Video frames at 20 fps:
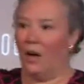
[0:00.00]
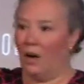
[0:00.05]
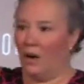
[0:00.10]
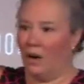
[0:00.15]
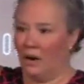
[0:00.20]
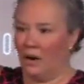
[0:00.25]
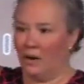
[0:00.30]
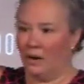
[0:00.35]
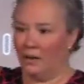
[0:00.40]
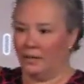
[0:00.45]

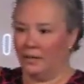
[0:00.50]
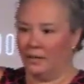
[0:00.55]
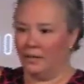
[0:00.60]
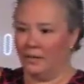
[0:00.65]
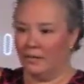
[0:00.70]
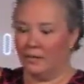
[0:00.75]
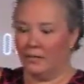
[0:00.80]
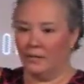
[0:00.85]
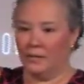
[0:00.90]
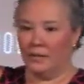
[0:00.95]
hard,
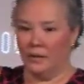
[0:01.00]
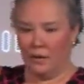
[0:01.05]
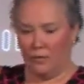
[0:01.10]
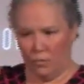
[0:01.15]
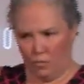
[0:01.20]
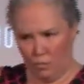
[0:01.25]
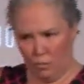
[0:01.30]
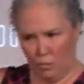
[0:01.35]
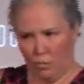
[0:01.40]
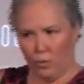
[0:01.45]

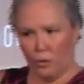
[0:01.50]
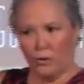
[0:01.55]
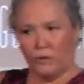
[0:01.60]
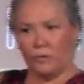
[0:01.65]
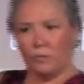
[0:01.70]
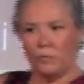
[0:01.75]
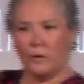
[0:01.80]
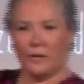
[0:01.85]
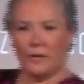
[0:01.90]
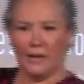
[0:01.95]

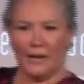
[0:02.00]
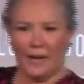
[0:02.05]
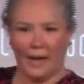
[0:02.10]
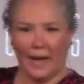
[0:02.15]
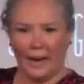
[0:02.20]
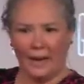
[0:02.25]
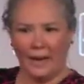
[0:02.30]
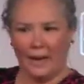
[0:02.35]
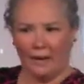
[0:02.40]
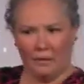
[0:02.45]
worth working
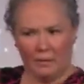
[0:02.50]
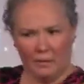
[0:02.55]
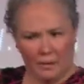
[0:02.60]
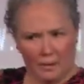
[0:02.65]
at it.